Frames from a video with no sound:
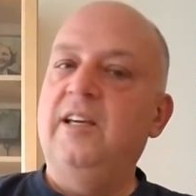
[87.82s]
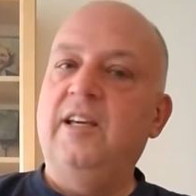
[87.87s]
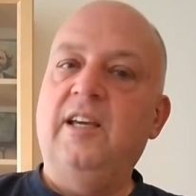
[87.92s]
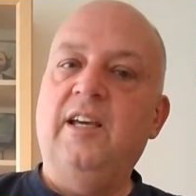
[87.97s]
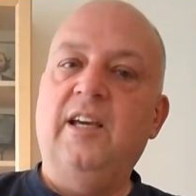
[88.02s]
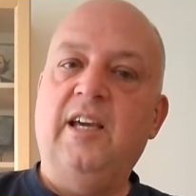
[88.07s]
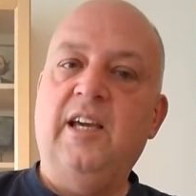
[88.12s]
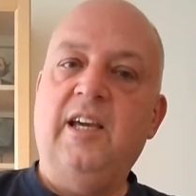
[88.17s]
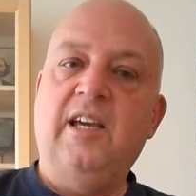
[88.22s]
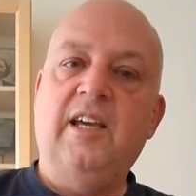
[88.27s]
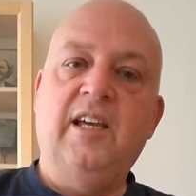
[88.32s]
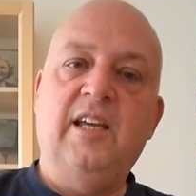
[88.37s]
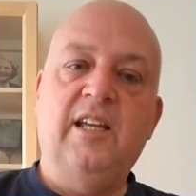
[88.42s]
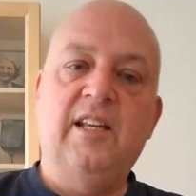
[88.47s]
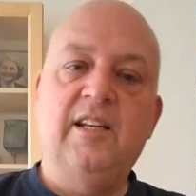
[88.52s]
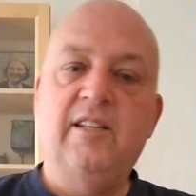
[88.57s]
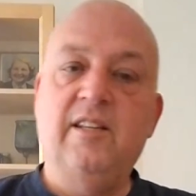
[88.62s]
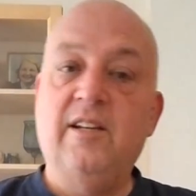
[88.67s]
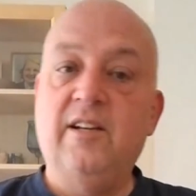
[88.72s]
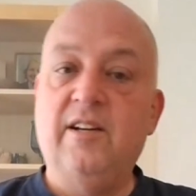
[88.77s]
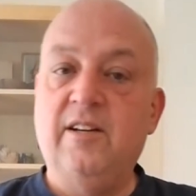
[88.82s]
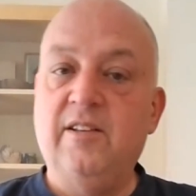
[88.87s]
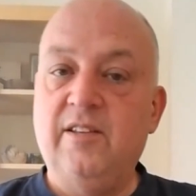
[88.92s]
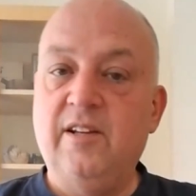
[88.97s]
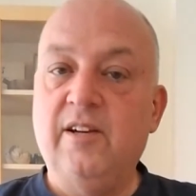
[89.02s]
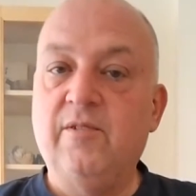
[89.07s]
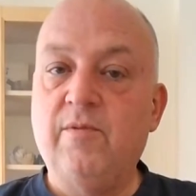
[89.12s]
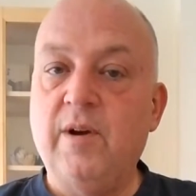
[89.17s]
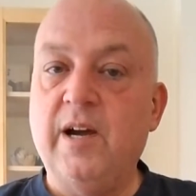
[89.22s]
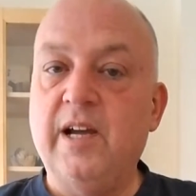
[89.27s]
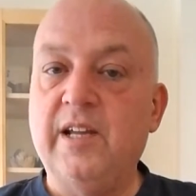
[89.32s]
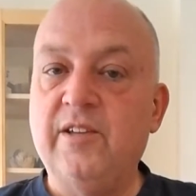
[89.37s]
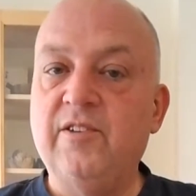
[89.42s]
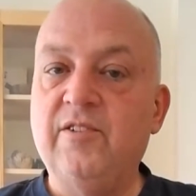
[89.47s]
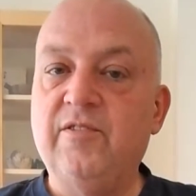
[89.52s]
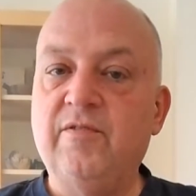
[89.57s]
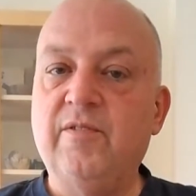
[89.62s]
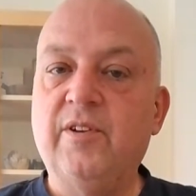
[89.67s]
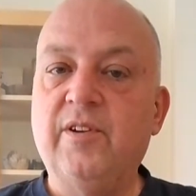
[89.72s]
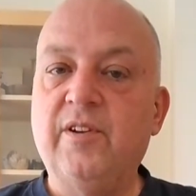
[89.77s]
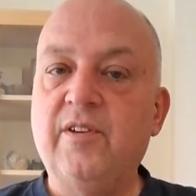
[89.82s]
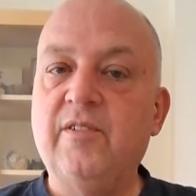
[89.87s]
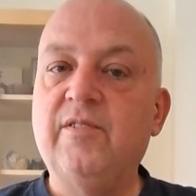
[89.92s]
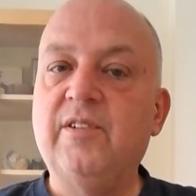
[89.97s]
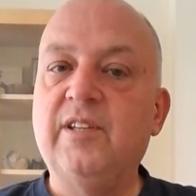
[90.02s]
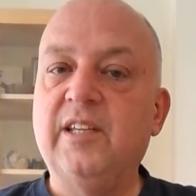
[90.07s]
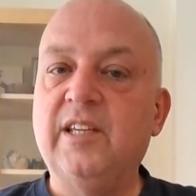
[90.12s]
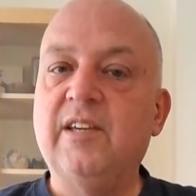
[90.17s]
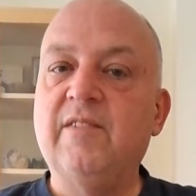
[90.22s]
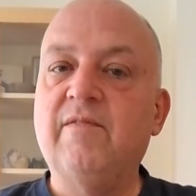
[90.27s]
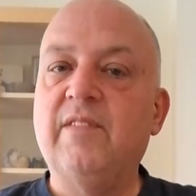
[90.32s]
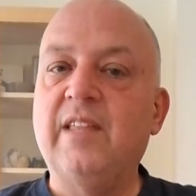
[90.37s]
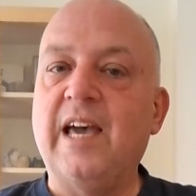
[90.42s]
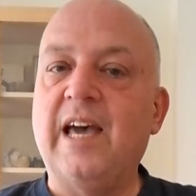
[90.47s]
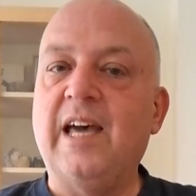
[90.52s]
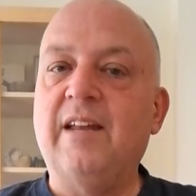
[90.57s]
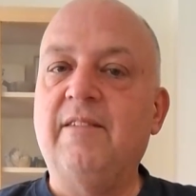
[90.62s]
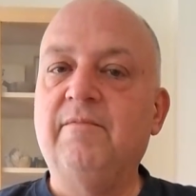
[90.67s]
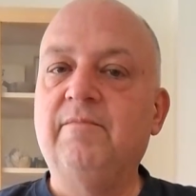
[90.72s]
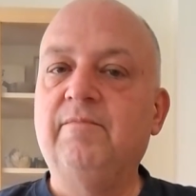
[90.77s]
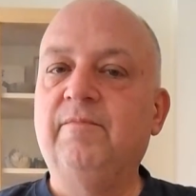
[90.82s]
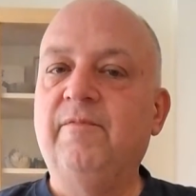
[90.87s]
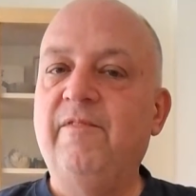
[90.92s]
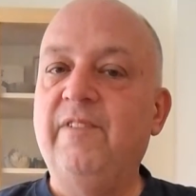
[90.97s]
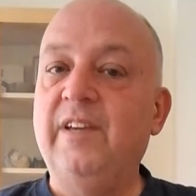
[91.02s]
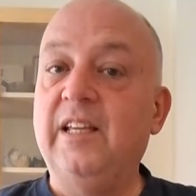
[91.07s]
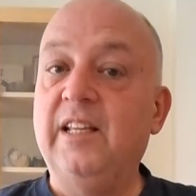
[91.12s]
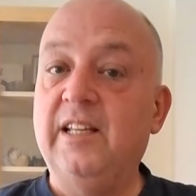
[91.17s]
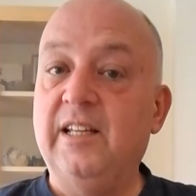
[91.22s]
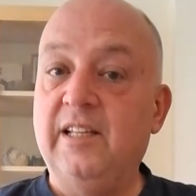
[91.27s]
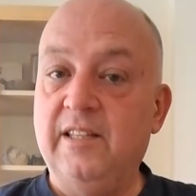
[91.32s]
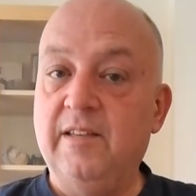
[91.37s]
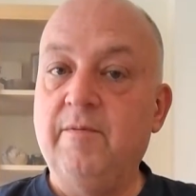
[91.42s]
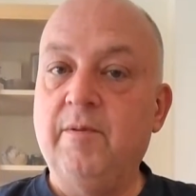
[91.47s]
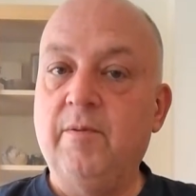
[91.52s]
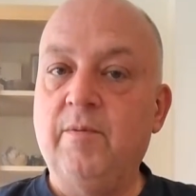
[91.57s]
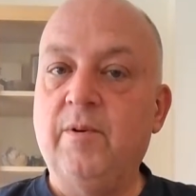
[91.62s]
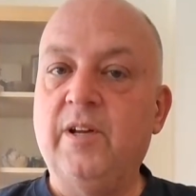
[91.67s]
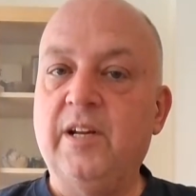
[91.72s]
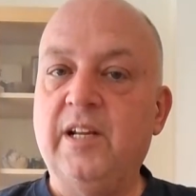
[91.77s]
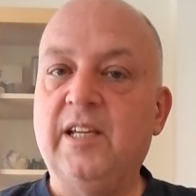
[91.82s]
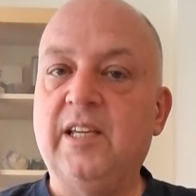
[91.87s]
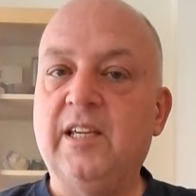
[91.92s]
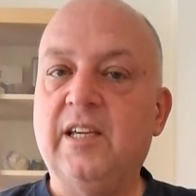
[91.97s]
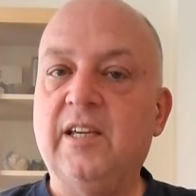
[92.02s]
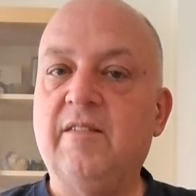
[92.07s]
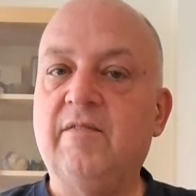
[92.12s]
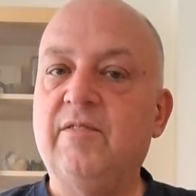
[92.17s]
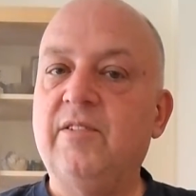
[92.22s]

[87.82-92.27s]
and they're quite useful, no, to give that feeling that we want to give.